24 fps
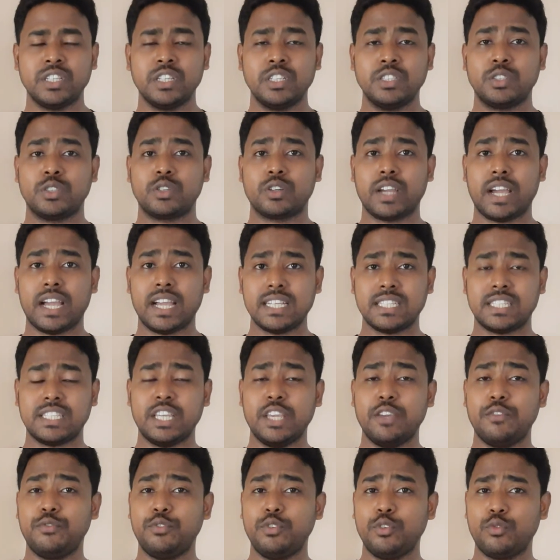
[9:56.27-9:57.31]
So guys,
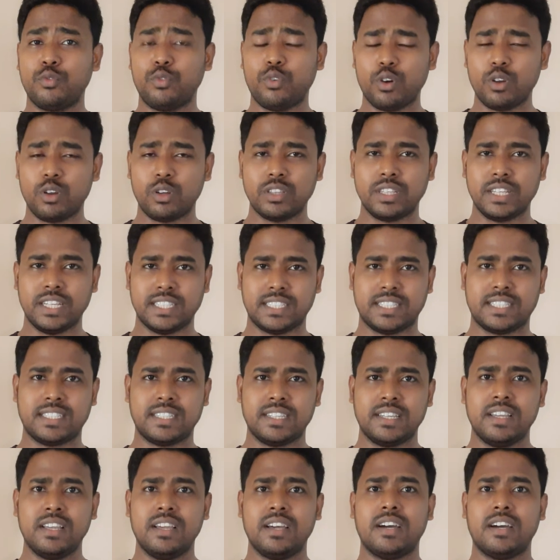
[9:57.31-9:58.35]
if you follow these